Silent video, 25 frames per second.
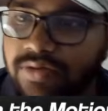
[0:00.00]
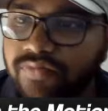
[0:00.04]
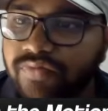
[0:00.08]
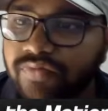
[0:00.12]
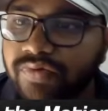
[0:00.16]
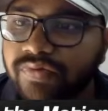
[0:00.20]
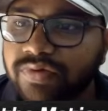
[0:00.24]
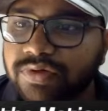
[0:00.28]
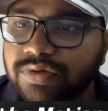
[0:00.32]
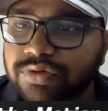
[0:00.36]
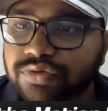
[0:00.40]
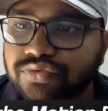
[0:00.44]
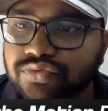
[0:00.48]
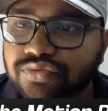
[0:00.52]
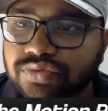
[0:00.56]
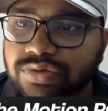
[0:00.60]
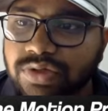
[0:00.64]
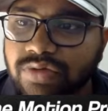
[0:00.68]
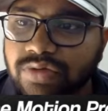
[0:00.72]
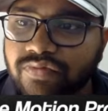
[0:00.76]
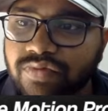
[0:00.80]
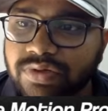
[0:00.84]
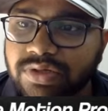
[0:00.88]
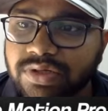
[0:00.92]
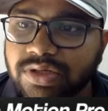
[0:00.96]
we will choose
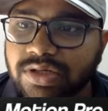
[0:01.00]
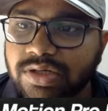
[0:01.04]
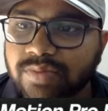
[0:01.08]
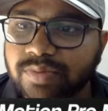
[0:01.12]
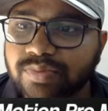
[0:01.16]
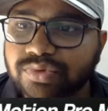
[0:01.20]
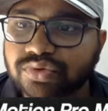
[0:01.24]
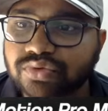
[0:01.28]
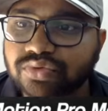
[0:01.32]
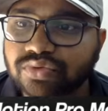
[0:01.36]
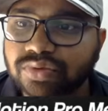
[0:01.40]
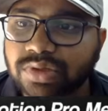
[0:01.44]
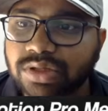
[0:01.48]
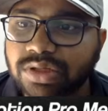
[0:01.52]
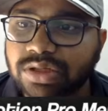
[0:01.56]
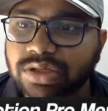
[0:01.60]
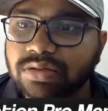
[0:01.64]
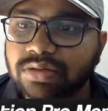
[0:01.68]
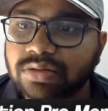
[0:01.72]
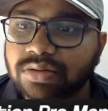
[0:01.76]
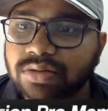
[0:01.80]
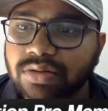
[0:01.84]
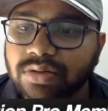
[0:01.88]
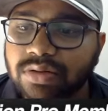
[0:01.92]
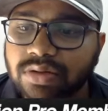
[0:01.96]
our ellipse only,
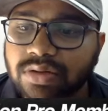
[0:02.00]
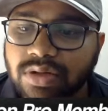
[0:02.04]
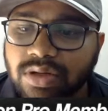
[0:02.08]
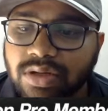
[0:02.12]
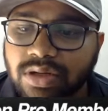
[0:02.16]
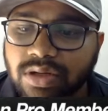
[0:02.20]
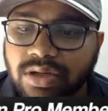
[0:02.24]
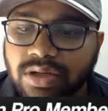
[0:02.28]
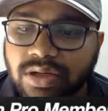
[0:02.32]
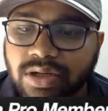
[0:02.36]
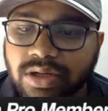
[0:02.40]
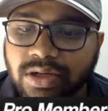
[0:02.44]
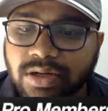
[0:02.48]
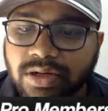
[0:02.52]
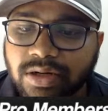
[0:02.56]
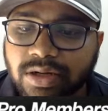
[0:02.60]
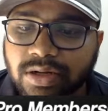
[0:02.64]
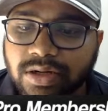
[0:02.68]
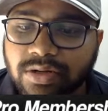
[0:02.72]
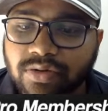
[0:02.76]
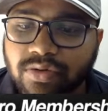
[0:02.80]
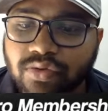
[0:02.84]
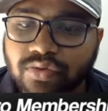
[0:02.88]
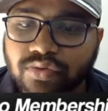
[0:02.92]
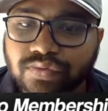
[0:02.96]
and
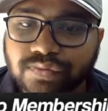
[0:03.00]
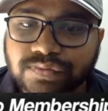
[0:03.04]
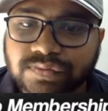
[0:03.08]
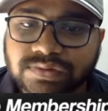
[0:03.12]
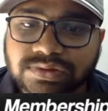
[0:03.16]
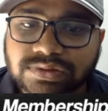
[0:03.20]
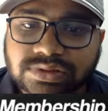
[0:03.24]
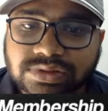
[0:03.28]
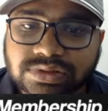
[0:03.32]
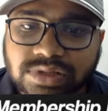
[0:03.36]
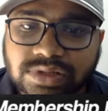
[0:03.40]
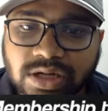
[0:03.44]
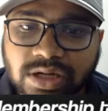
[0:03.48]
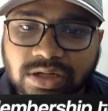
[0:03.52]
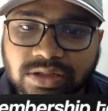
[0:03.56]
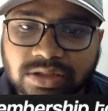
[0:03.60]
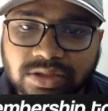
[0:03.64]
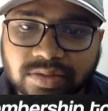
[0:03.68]
I'll go to the start,